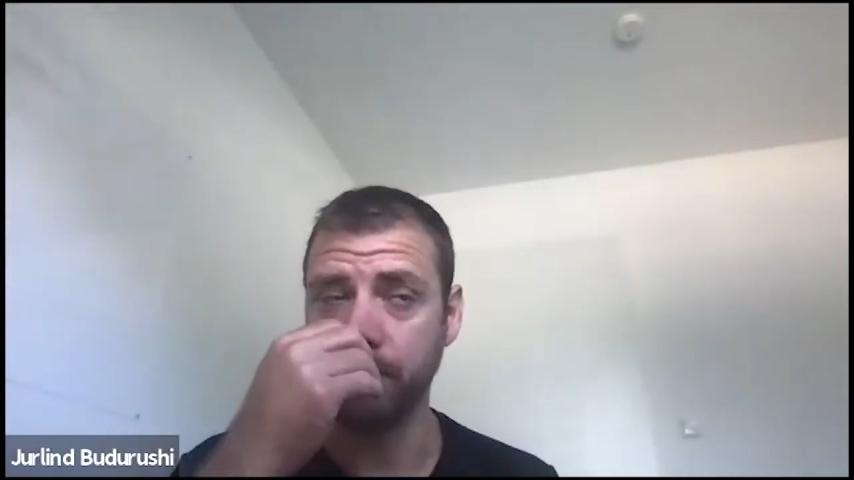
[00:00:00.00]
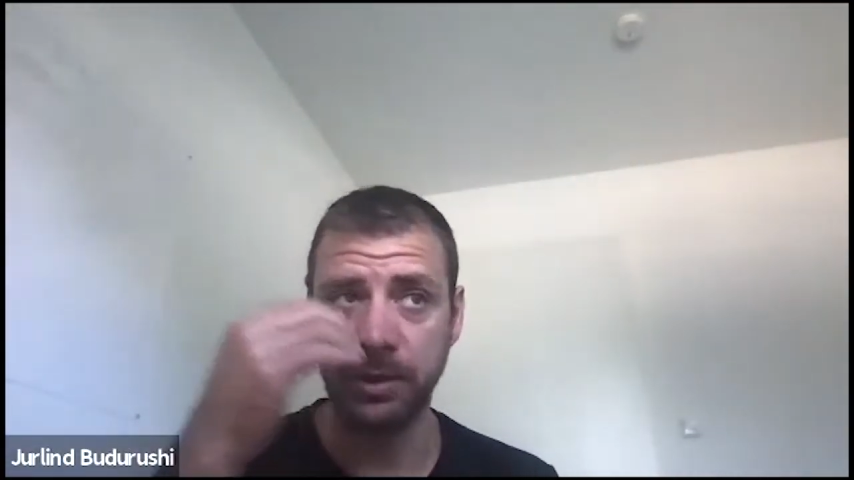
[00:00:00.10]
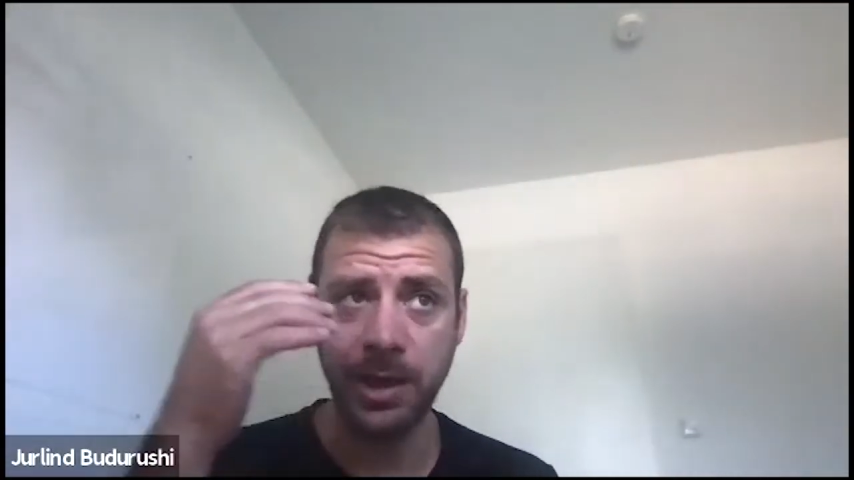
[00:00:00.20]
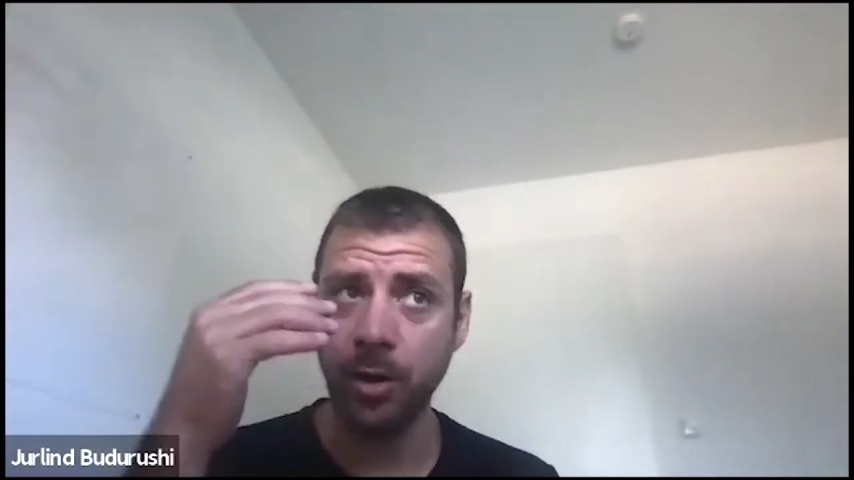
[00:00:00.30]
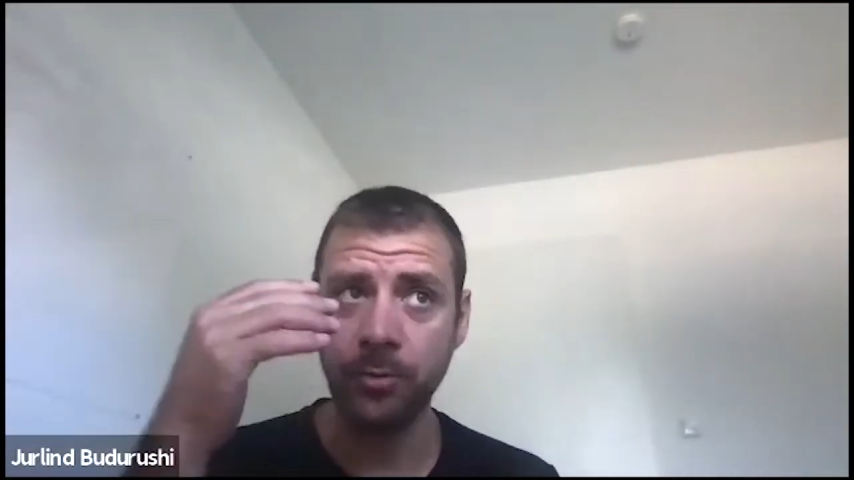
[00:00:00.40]
the
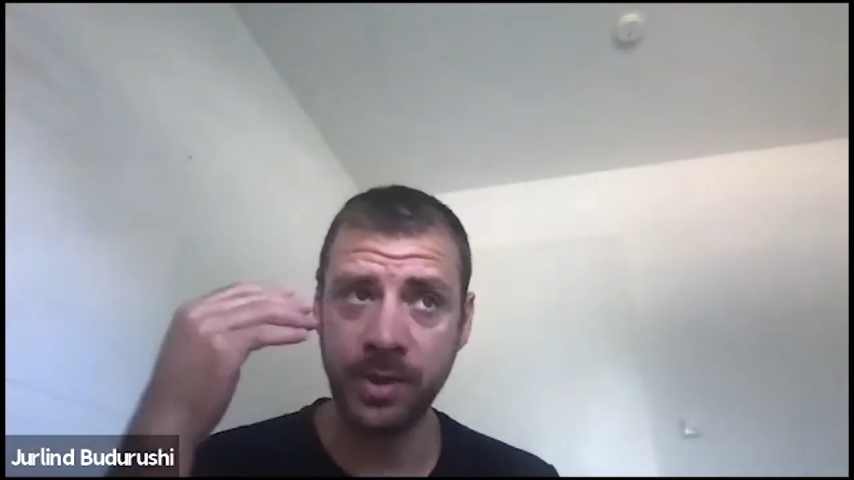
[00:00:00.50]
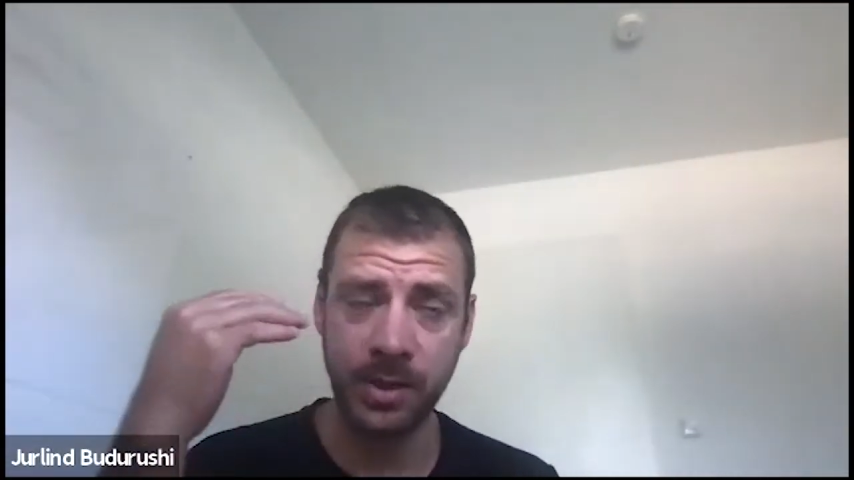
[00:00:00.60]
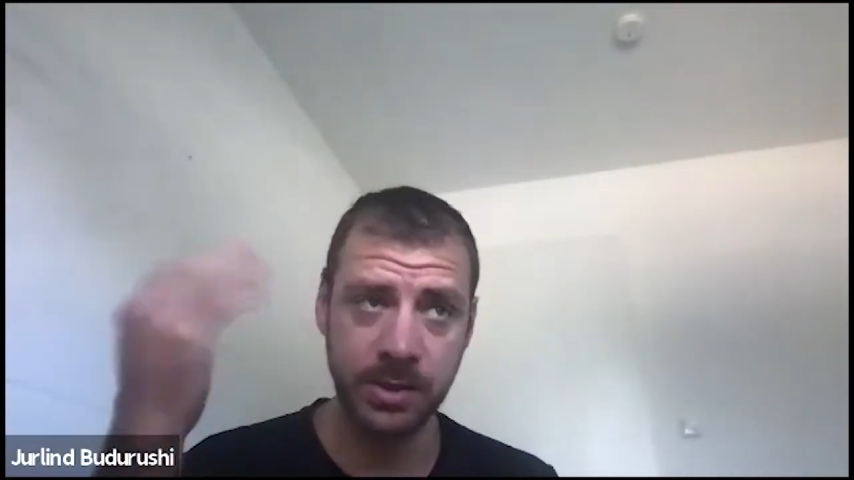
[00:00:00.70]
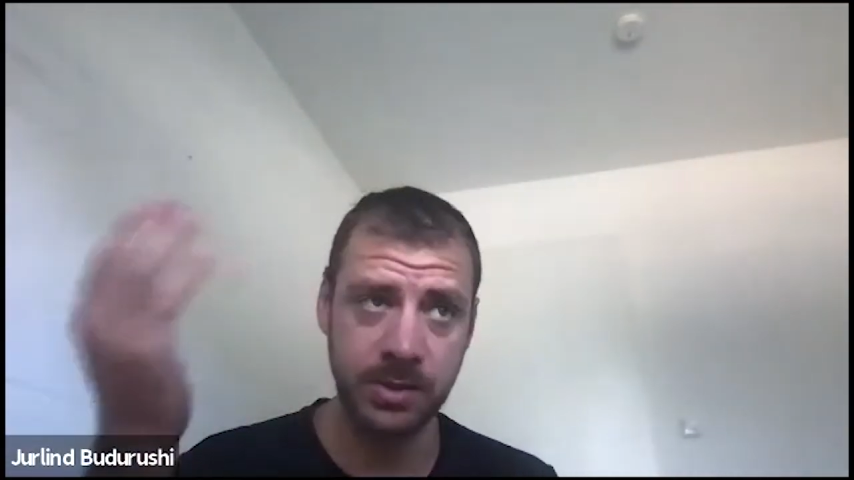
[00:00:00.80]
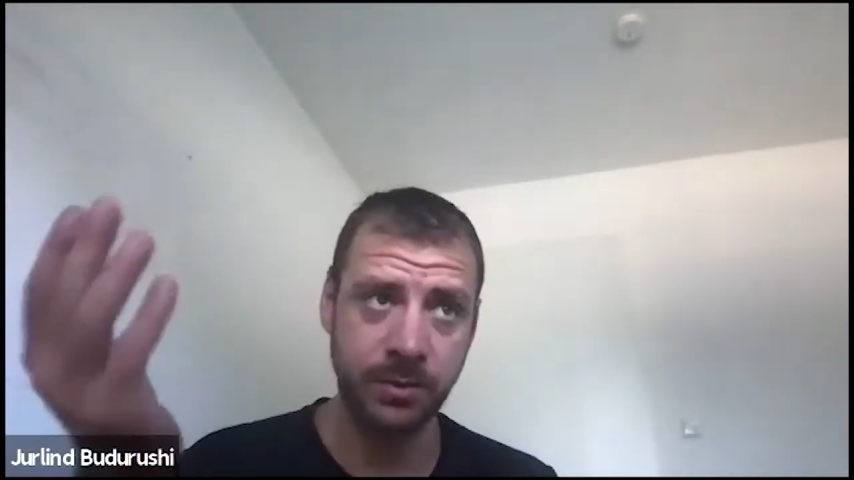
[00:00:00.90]
cloud
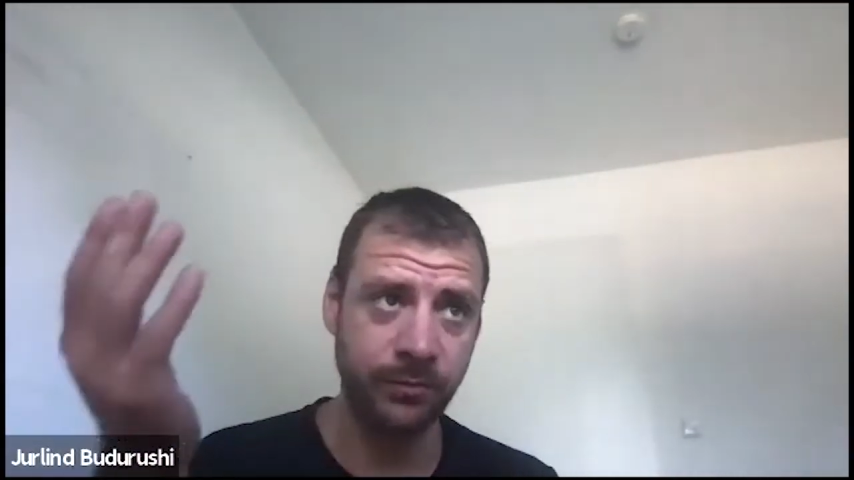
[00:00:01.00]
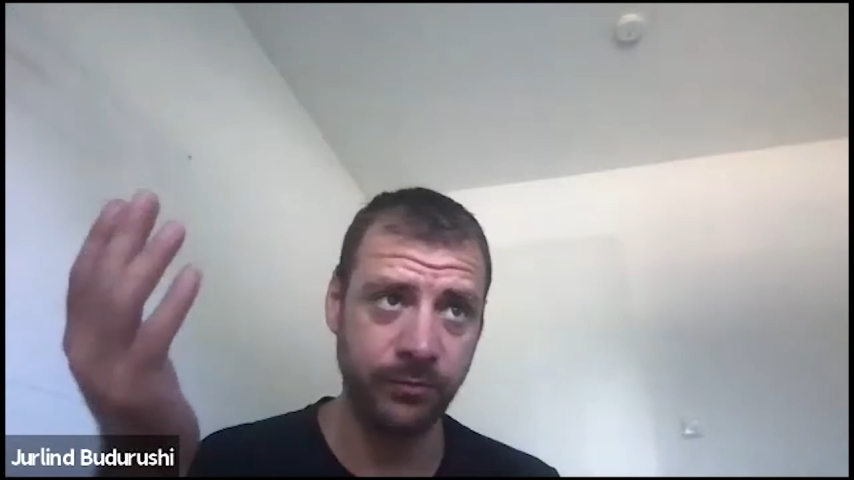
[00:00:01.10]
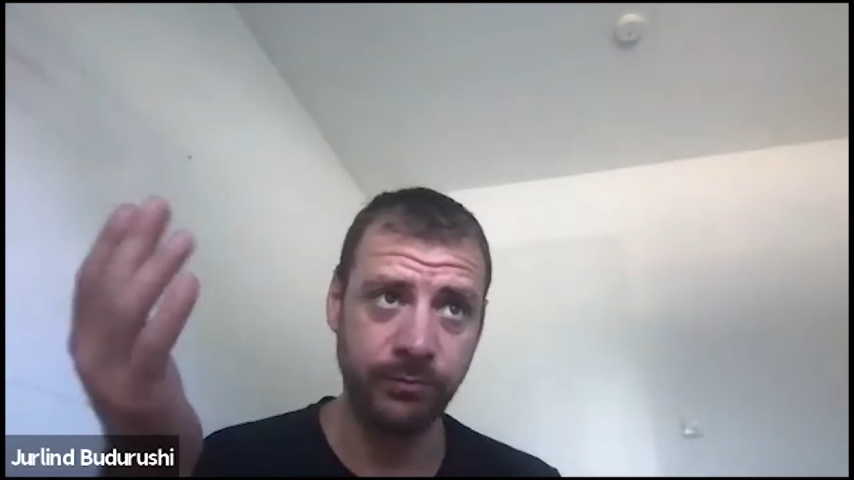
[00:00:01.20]
because of